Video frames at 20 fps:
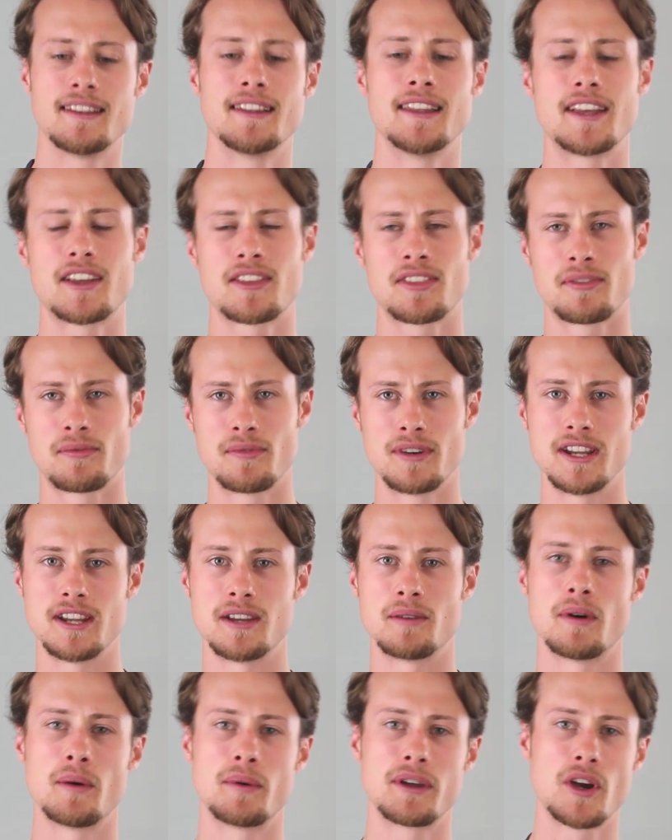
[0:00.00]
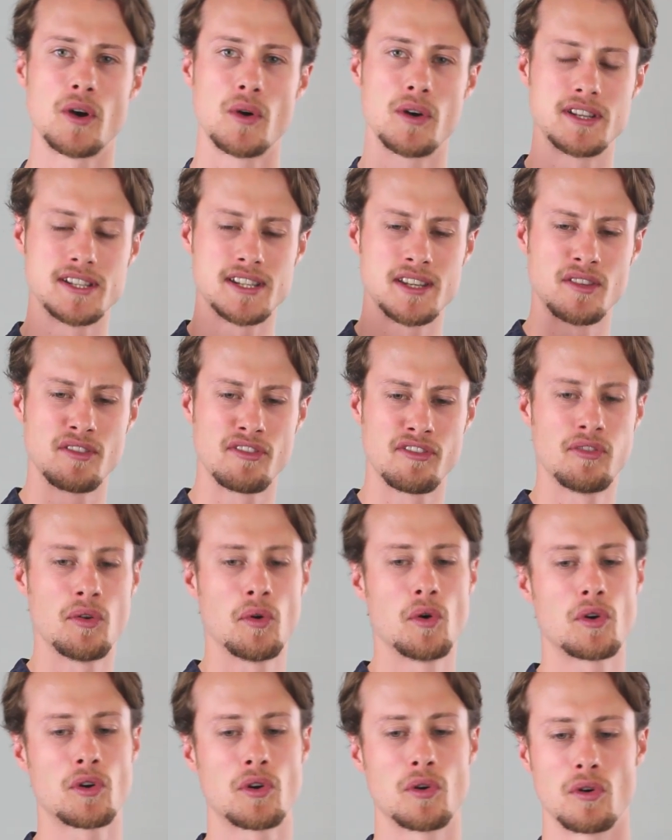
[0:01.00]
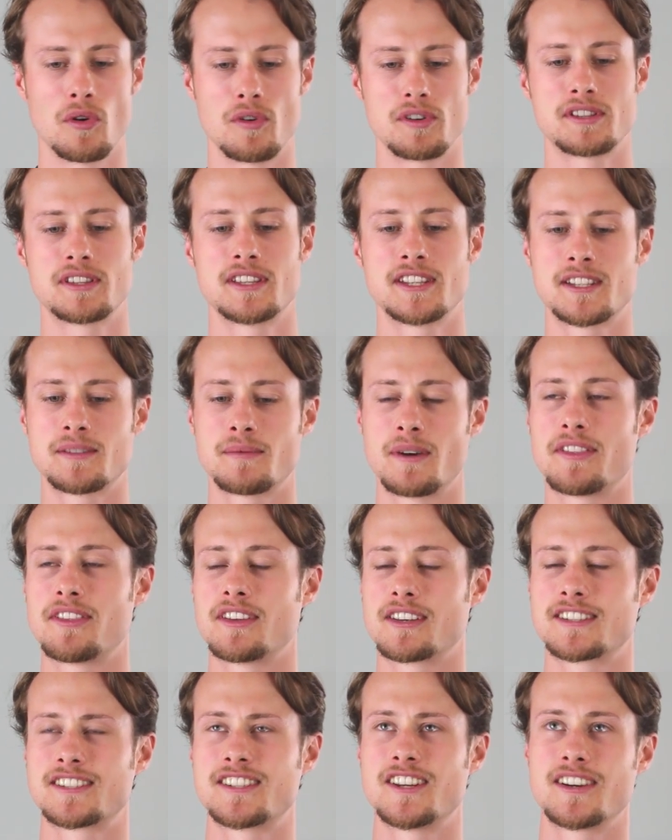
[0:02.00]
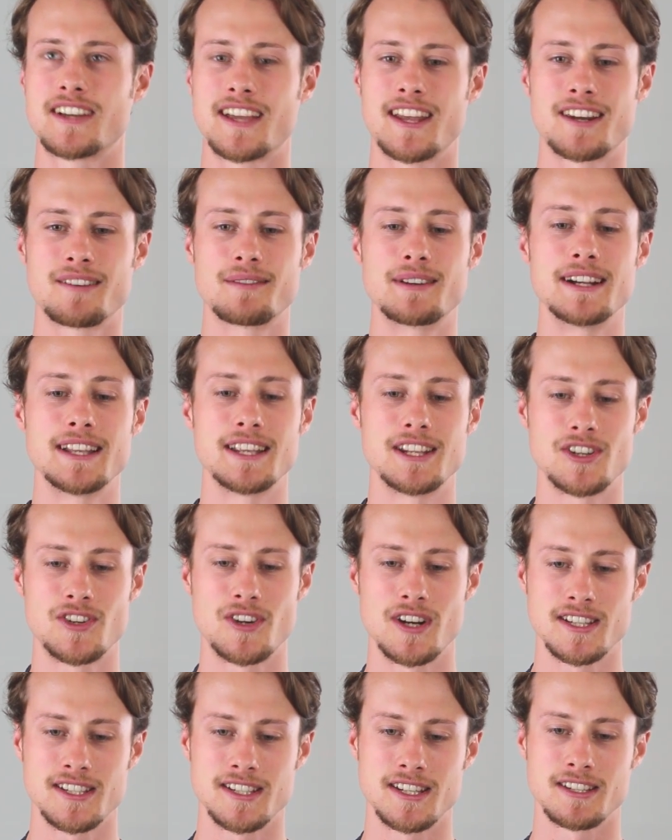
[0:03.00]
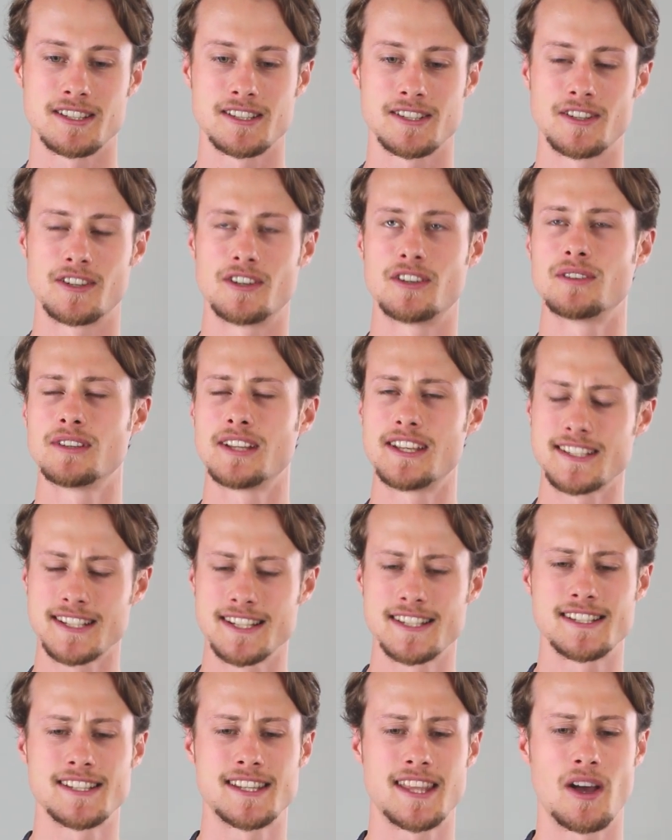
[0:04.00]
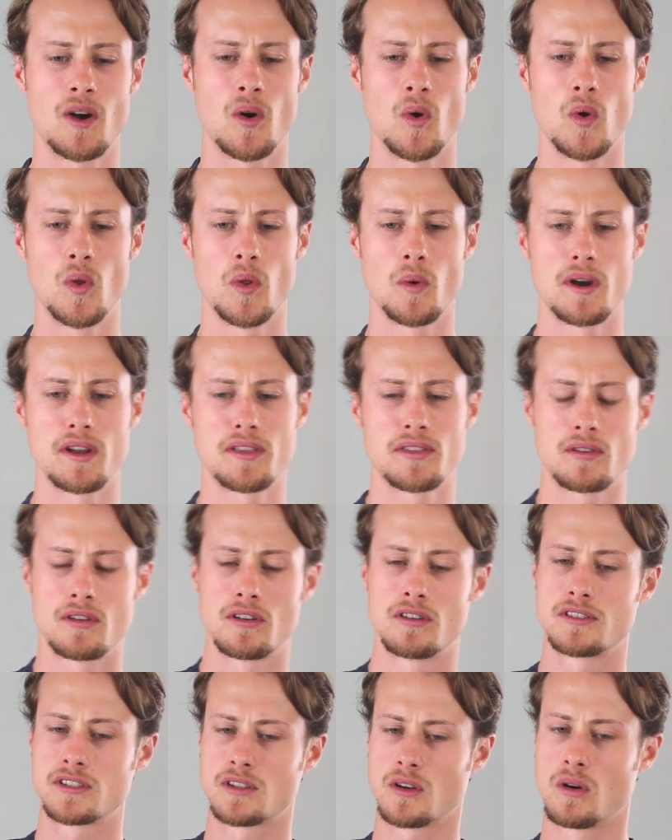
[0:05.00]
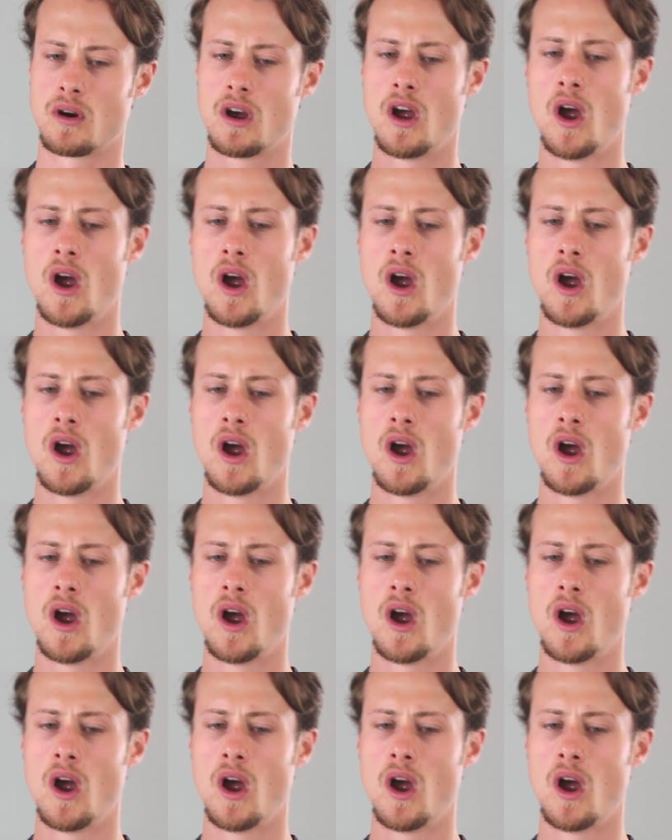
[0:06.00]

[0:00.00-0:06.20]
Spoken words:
lick three, where we go into the four chord. This is where things start getting really interesting. So let's listen to that all the way through. So